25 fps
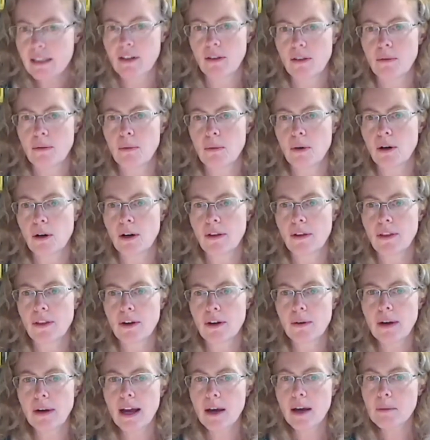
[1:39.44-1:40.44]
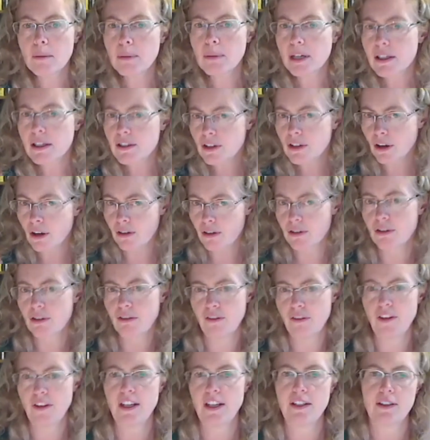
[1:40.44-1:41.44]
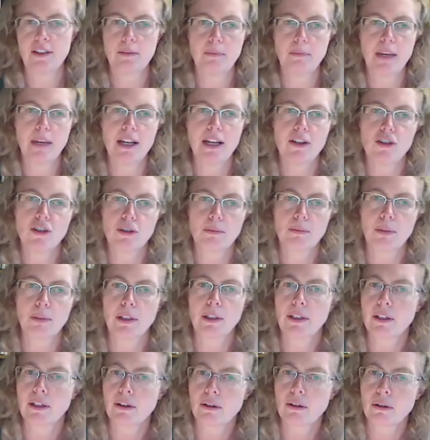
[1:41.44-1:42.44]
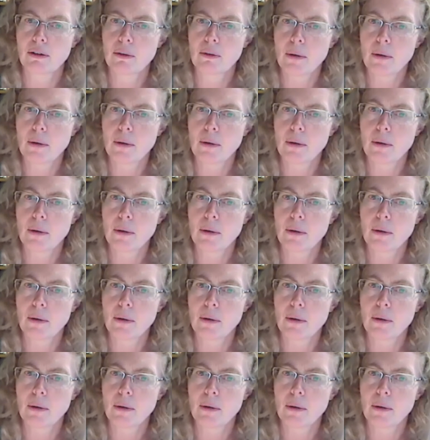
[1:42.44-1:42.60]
to the war on the ground, but it's also faced major political